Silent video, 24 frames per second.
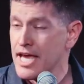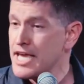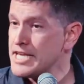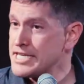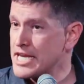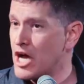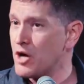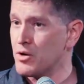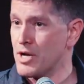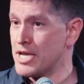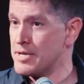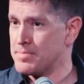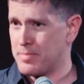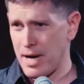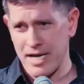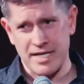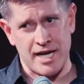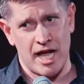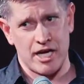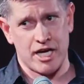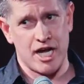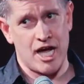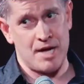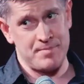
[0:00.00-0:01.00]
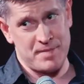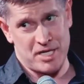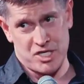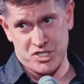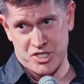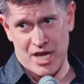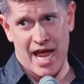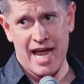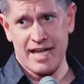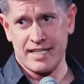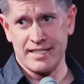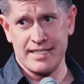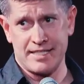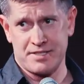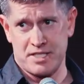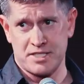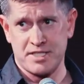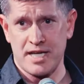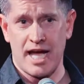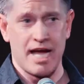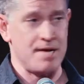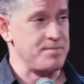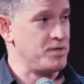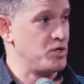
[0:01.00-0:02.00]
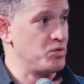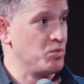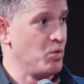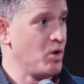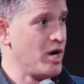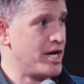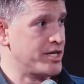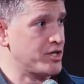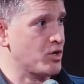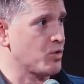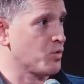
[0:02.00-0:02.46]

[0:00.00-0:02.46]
Now, it might not come exactly at the time you want